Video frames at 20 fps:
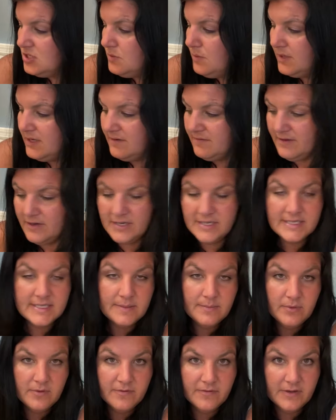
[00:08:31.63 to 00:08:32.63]
wanted very
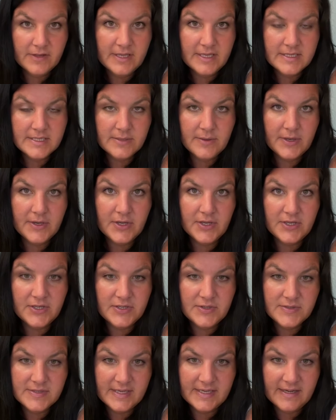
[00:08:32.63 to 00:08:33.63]
simple for this, so I couldn't
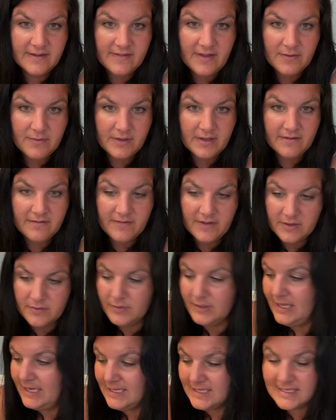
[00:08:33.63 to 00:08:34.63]
use any of that really fun
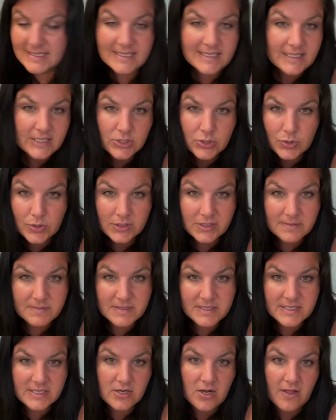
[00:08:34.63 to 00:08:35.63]
one, like seeded
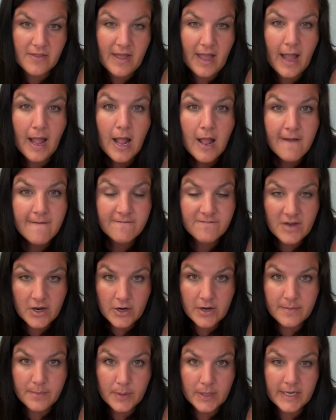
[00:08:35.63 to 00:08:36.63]
eucalyptus and all that.
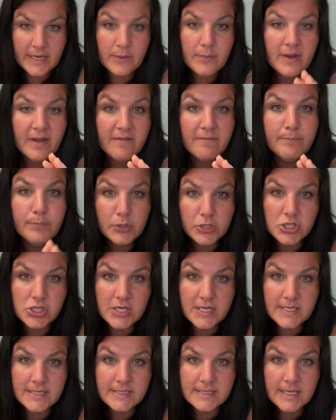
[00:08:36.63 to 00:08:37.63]
Very pretty. We have
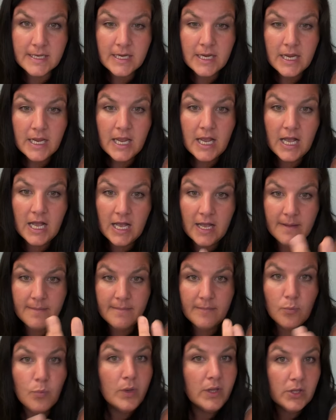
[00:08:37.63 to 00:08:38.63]
bushes,
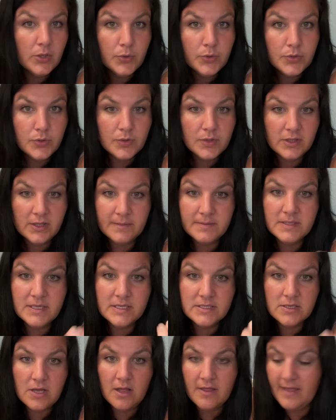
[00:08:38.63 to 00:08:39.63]
willow
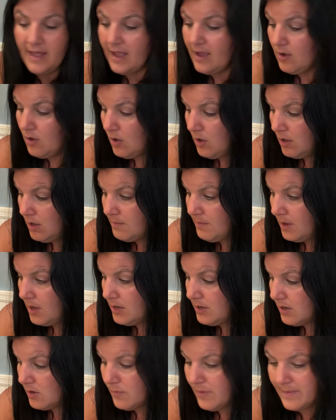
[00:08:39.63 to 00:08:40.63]
eucalyptus, all that
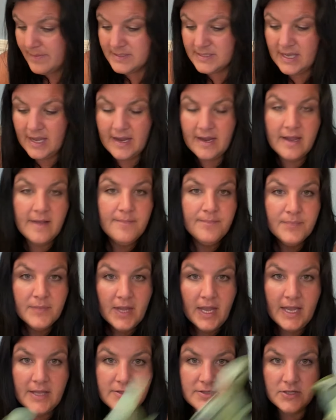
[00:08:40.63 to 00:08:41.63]
on our website.
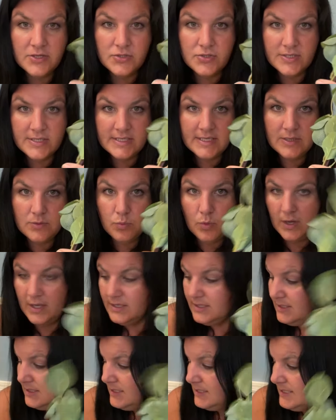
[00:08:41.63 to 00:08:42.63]
And so you just need
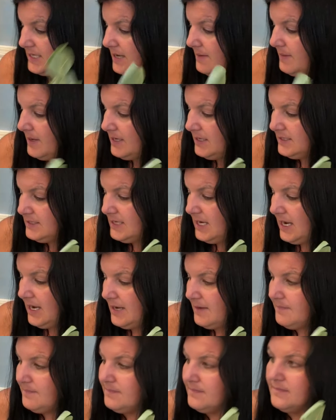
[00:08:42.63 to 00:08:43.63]
one stem at a
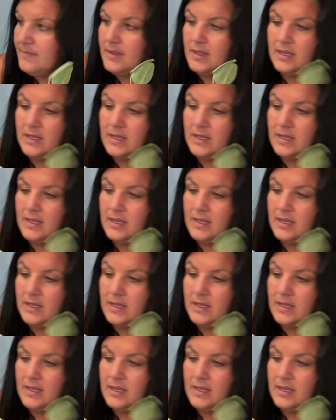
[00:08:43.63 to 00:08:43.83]
time.